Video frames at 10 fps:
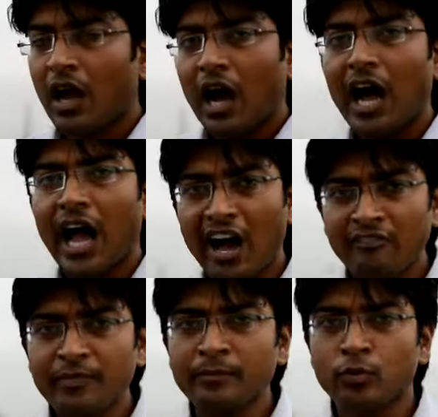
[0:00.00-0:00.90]
I have
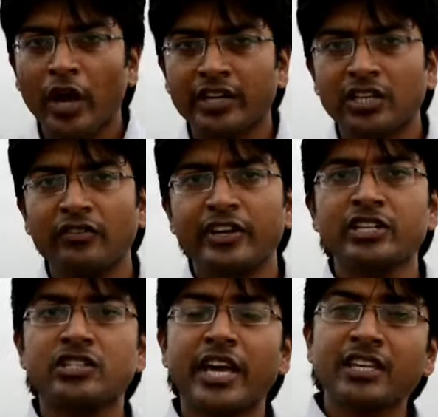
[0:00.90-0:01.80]
been proactive in
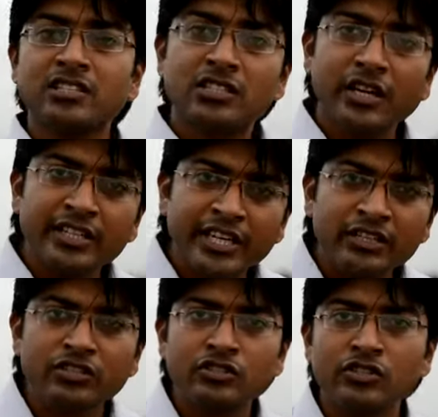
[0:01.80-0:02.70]
taking certain
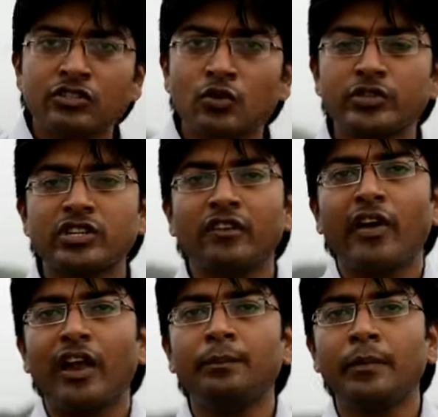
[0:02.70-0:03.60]
decisions which have
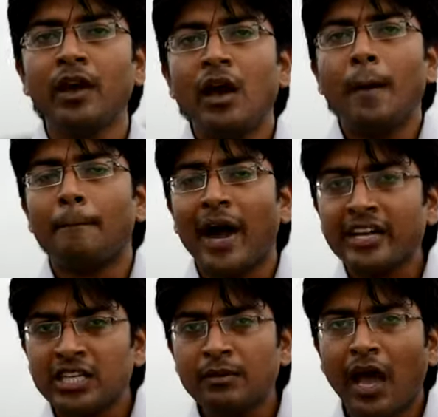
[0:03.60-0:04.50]
helped my
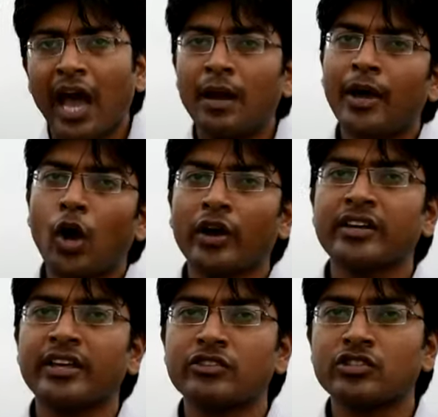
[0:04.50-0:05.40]
team and my
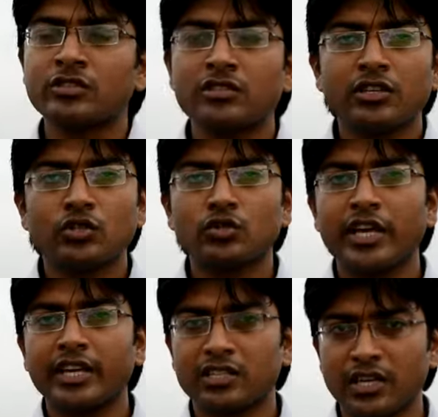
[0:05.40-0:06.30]
organizations to
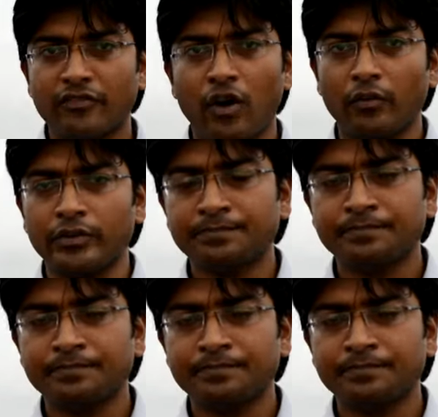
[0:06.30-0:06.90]
take a step forward.